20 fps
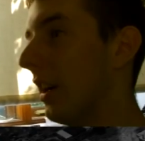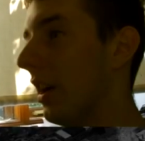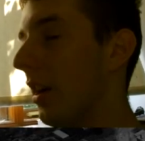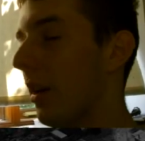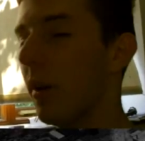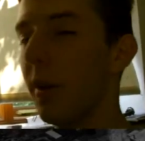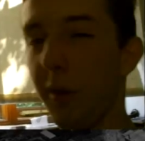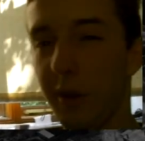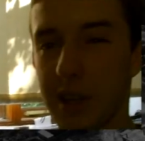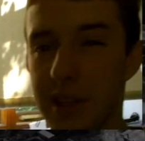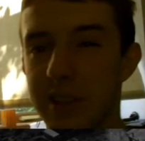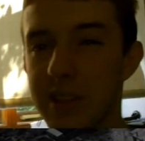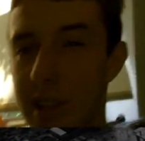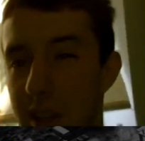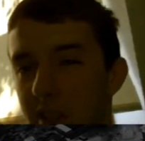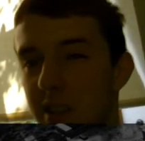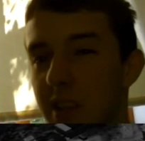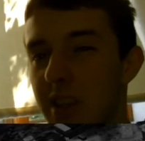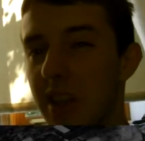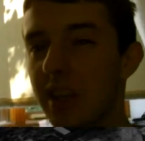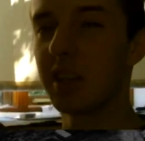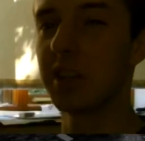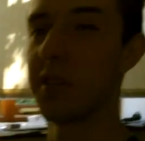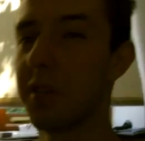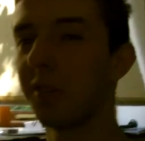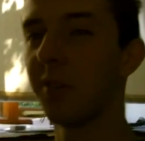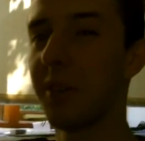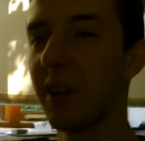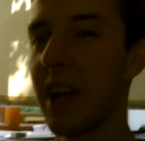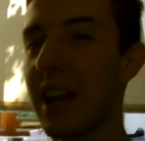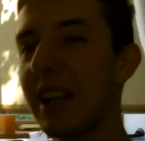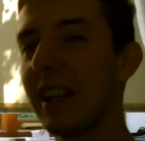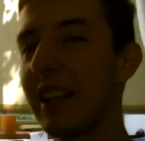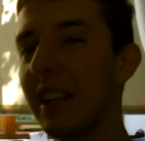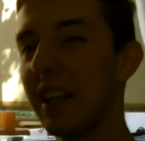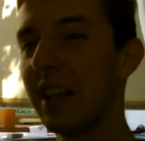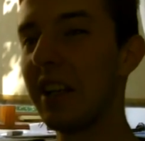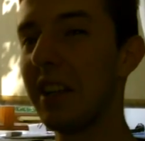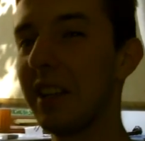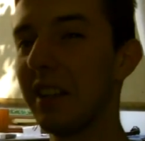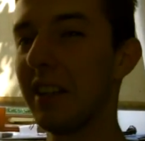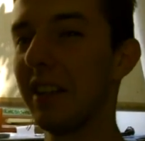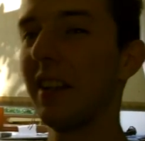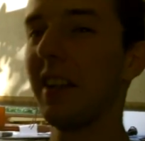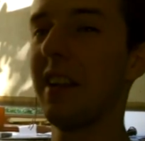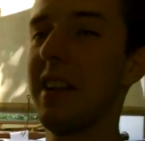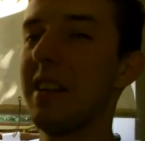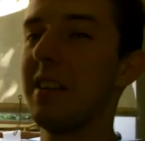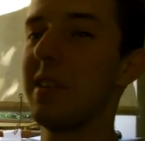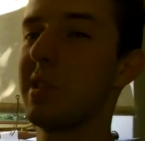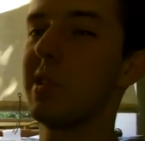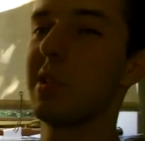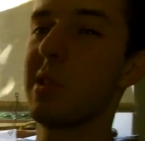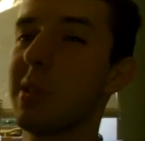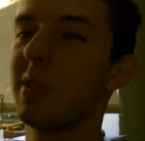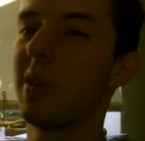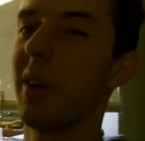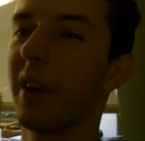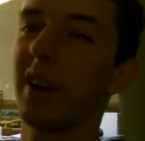there's such a thing as flanking, and then there's just